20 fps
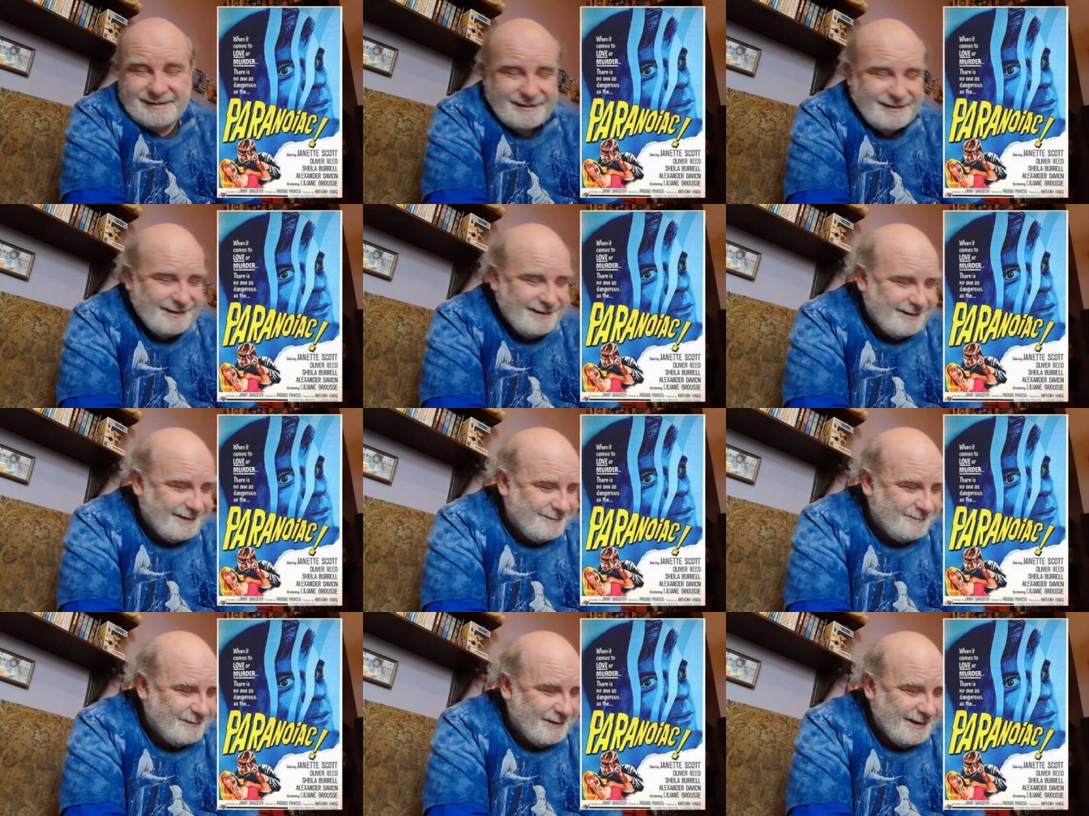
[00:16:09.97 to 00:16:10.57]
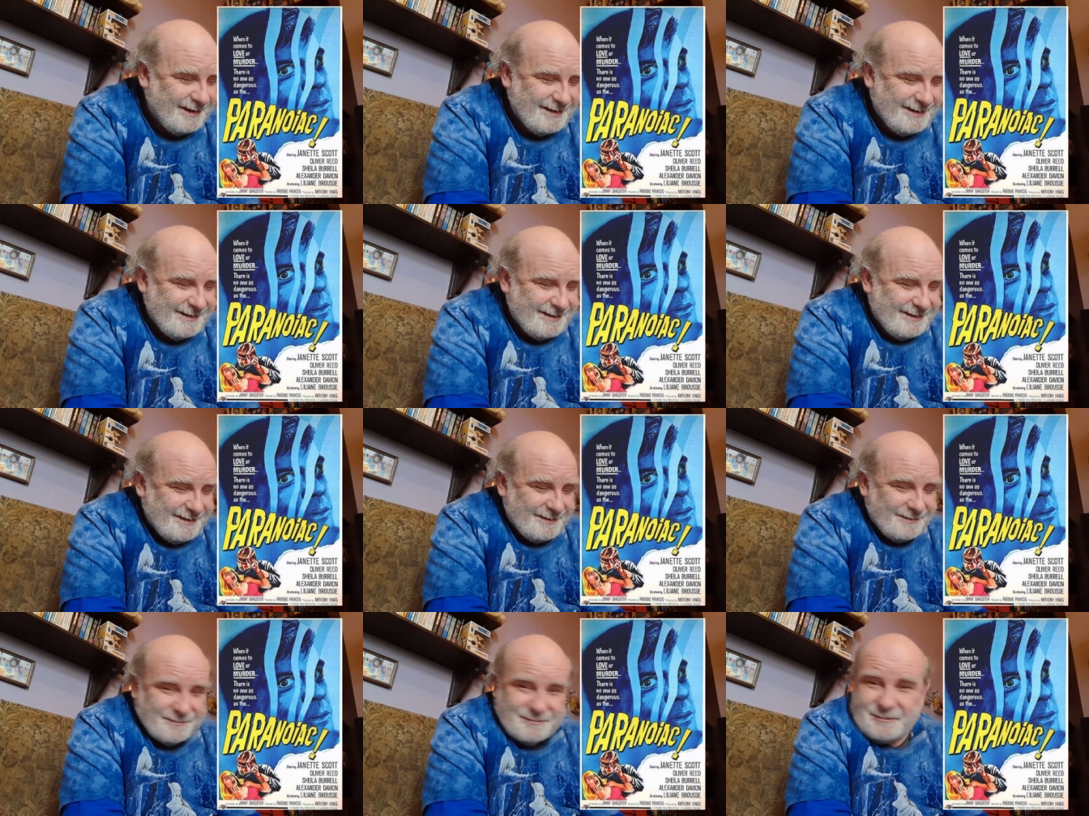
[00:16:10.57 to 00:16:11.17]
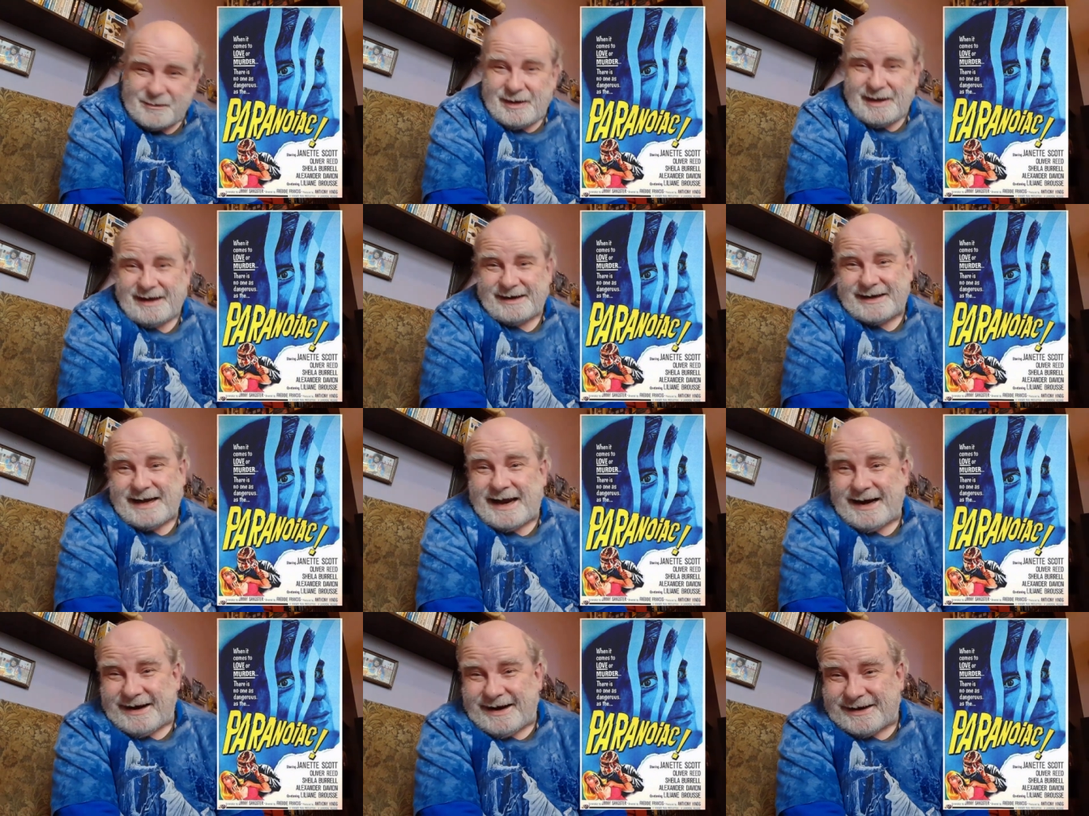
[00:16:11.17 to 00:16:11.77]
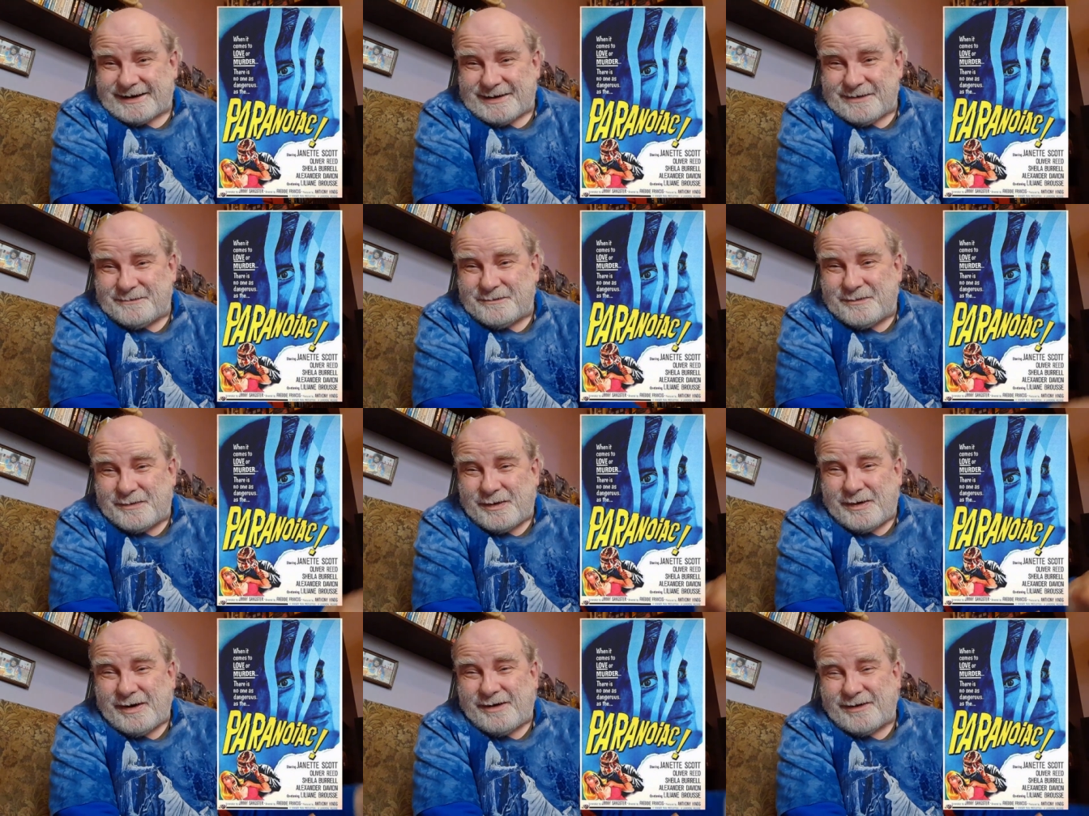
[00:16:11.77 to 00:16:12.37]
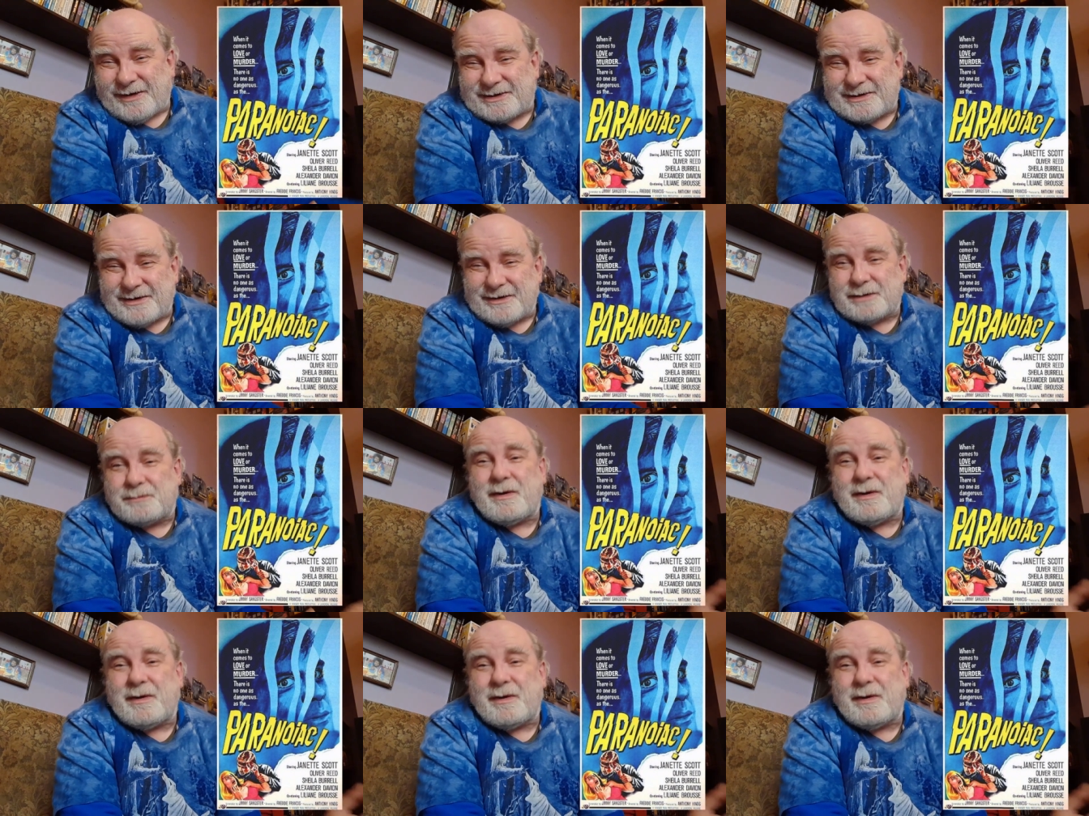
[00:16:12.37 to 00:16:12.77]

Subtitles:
Well, I can. I can watch those,